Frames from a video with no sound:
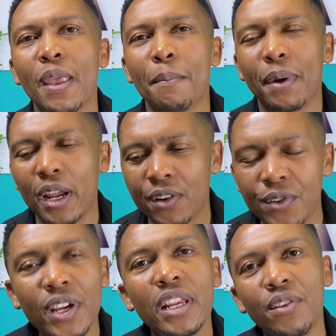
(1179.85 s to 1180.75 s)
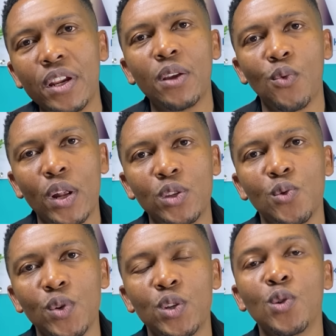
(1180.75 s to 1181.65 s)
But I really, really want to
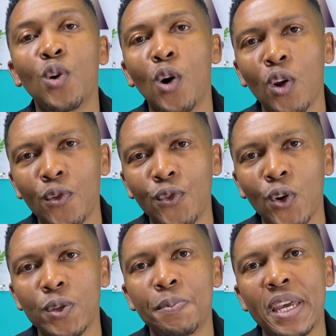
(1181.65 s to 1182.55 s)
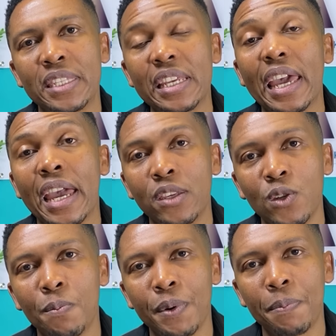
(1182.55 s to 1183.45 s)
wish you all of God's best as
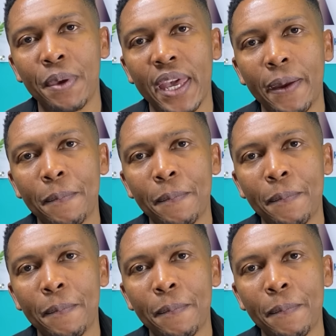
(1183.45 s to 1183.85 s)
you prepare.